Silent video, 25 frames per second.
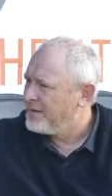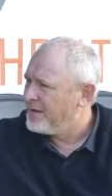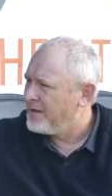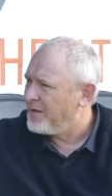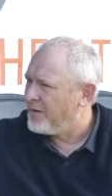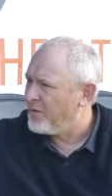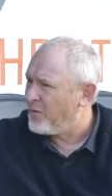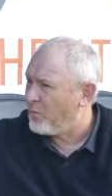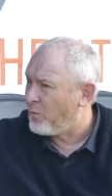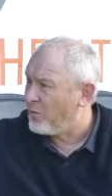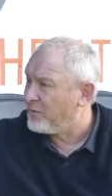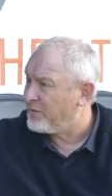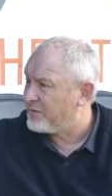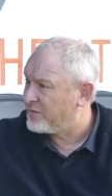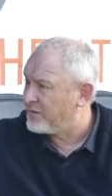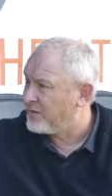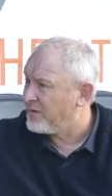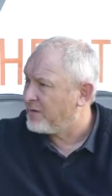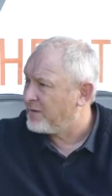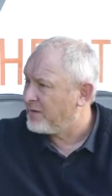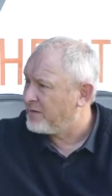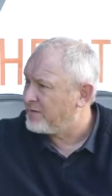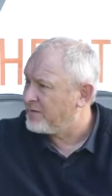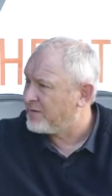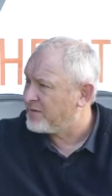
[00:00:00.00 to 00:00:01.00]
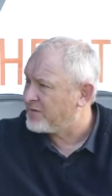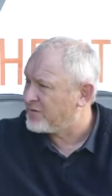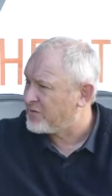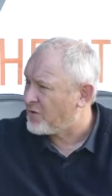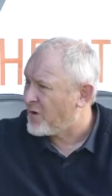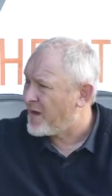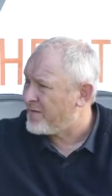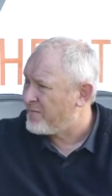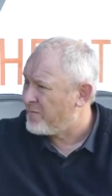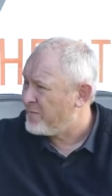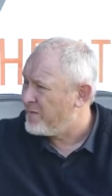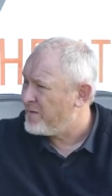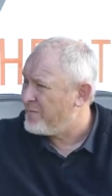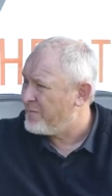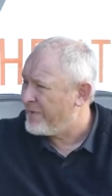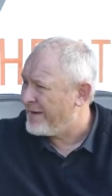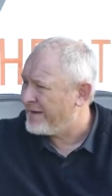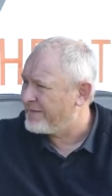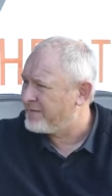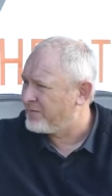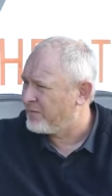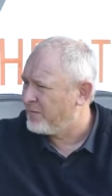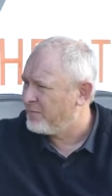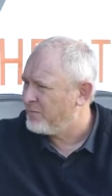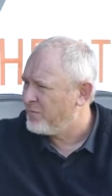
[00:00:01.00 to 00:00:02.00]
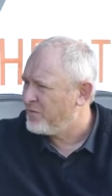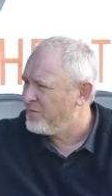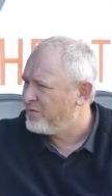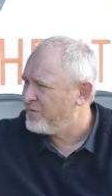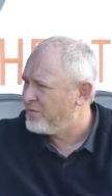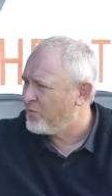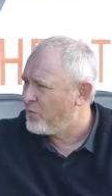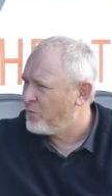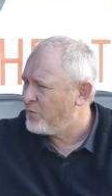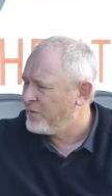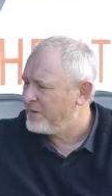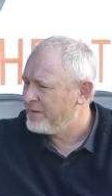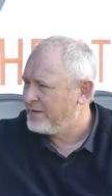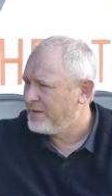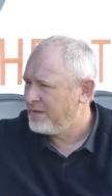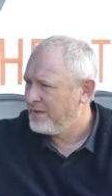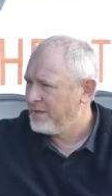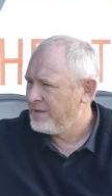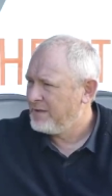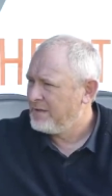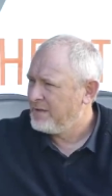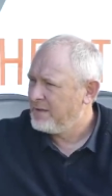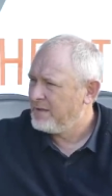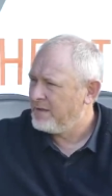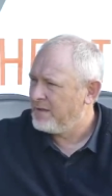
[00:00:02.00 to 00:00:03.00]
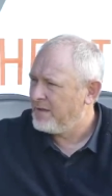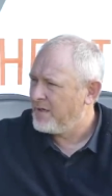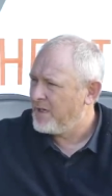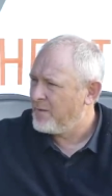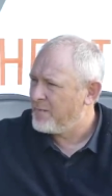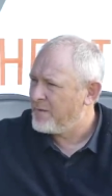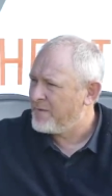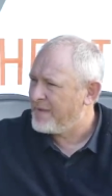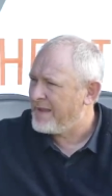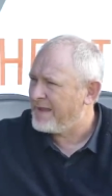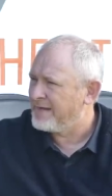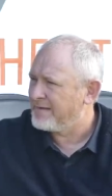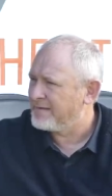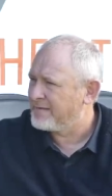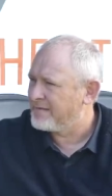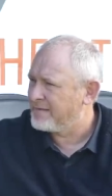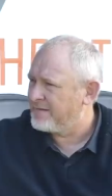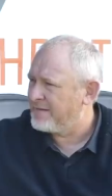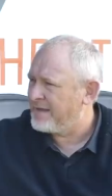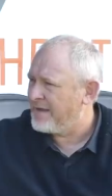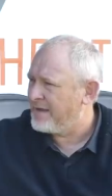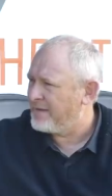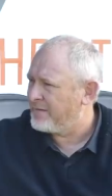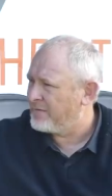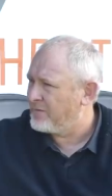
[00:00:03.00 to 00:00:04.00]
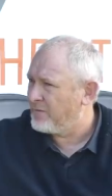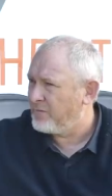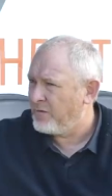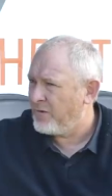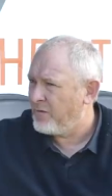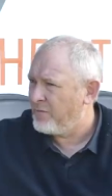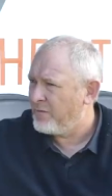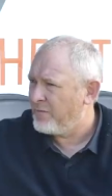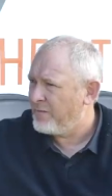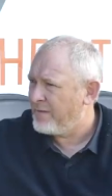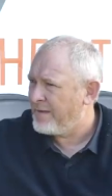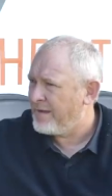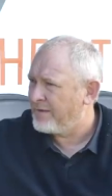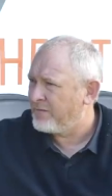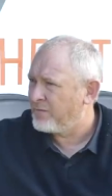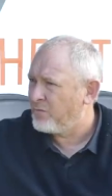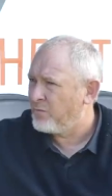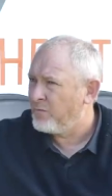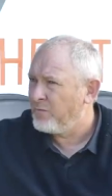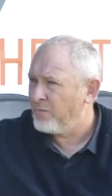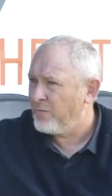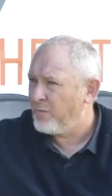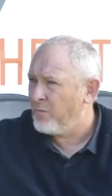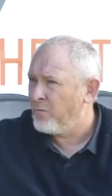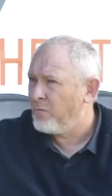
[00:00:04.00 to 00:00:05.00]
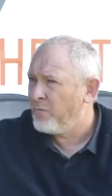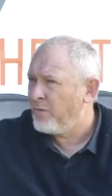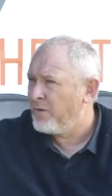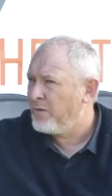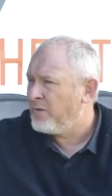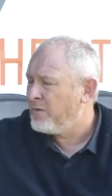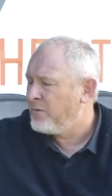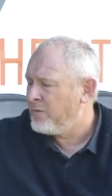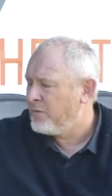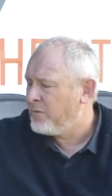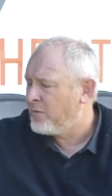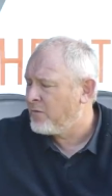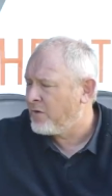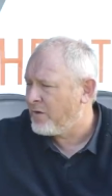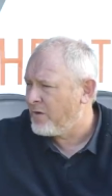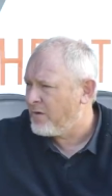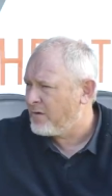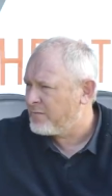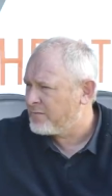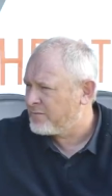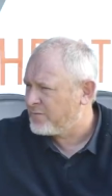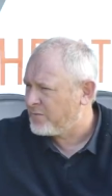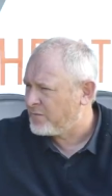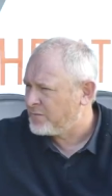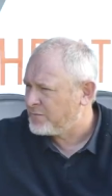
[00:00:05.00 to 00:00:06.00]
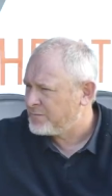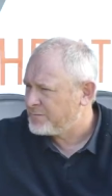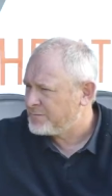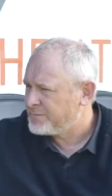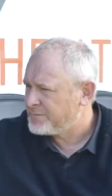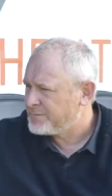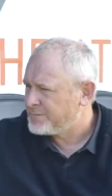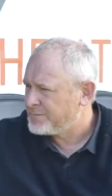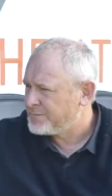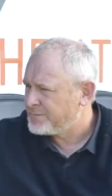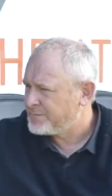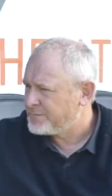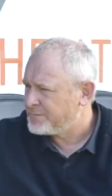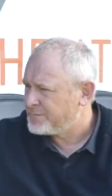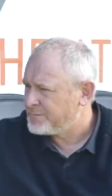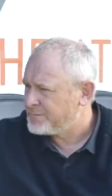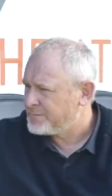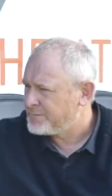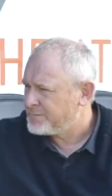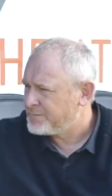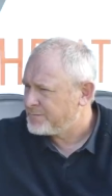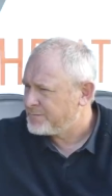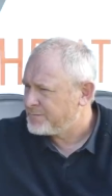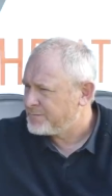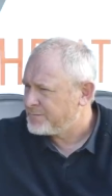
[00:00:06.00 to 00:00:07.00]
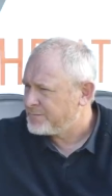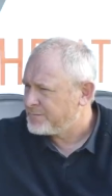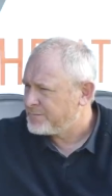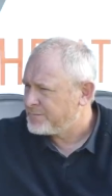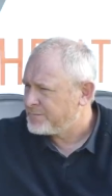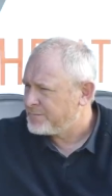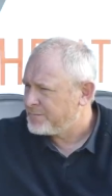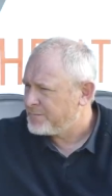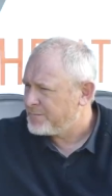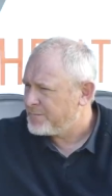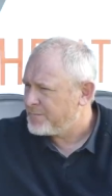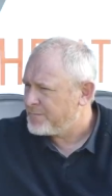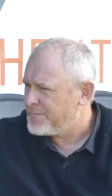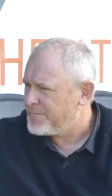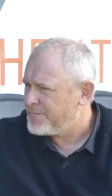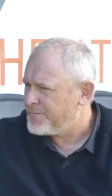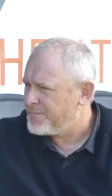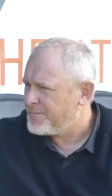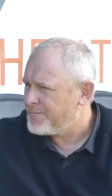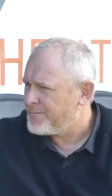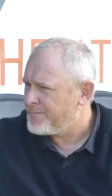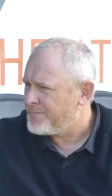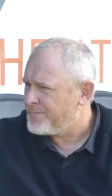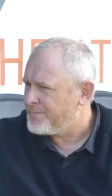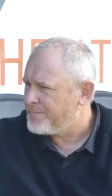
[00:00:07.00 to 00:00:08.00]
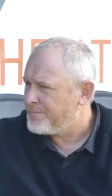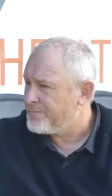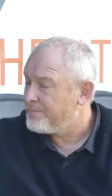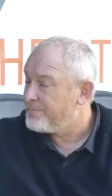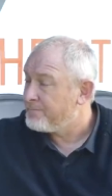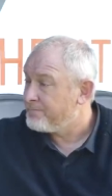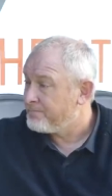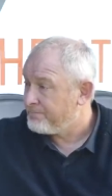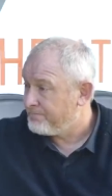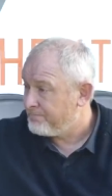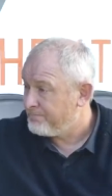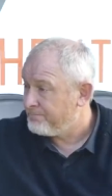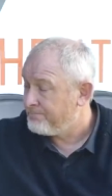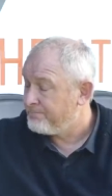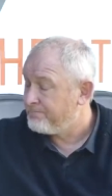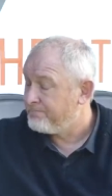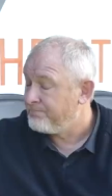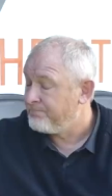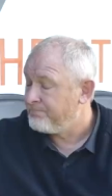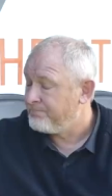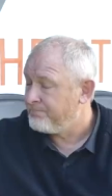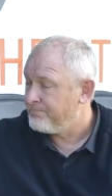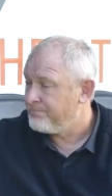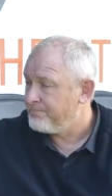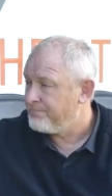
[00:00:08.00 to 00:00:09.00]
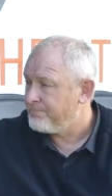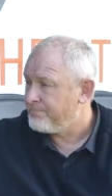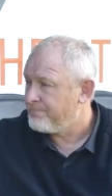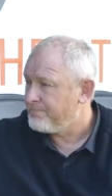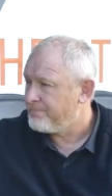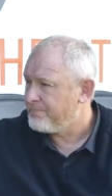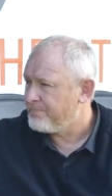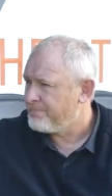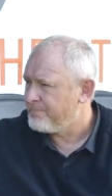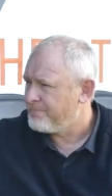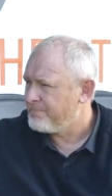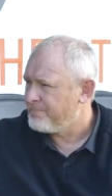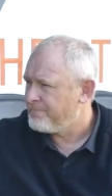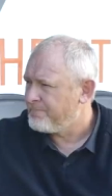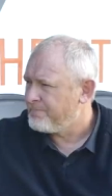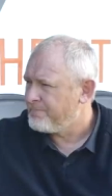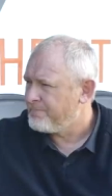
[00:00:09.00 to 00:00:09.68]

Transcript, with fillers: uh, that wants to to strive and be better and move forward, um, and that's that's you know that's all all that you, you can ask for. It was playoffs last year, of mm-hmm. course, for us.